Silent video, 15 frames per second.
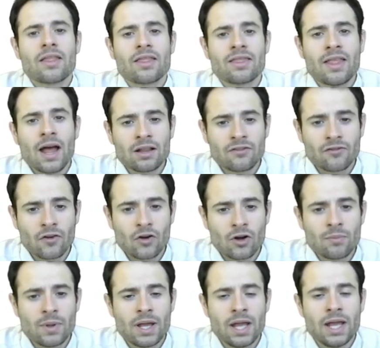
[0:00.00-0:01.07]
that
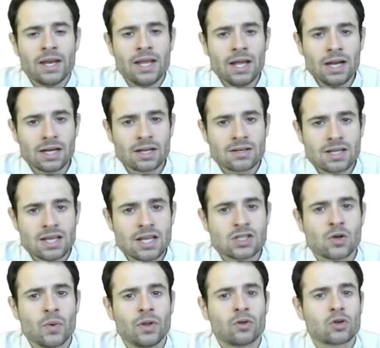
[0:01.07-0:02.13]
firm in England is
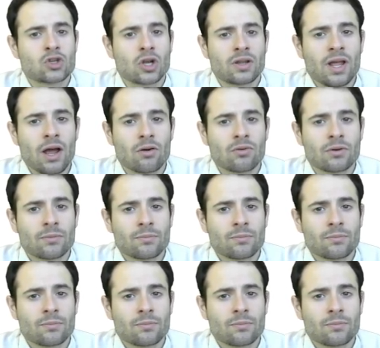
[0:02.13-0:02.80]
going to shut down.